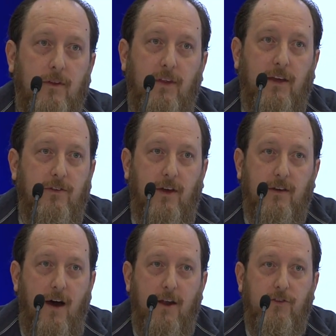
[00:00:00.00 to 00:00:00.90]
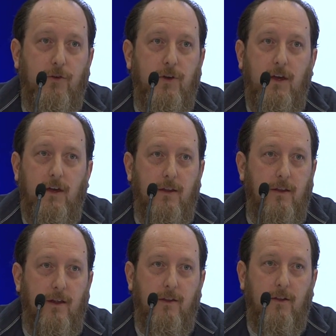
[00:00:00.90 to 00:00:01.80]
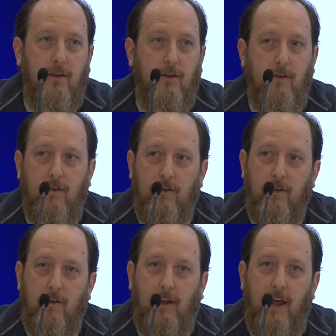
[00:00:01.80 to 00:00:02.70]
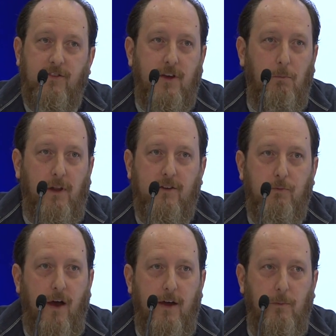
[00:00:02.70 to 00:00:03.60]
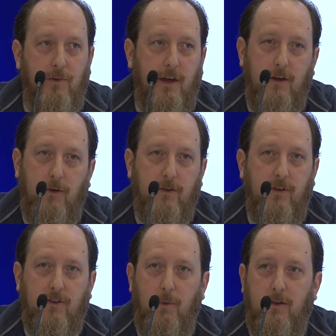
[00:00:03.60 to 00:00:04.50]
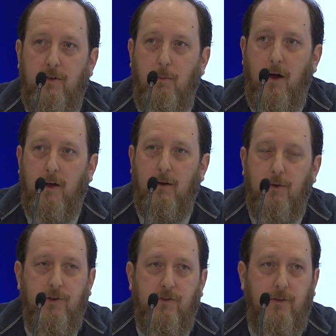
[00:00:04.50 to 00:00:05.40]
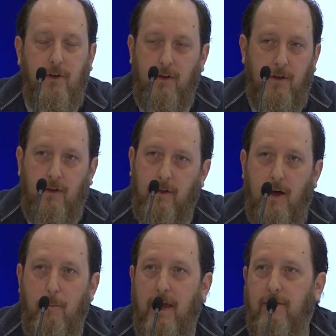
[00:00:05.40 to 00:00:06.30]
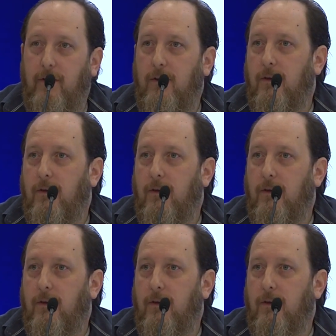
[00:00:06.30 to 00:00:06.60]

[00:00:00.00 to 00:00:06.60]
Things like Hanazuki and less complex items they can do in 6 months to market, which is amazing.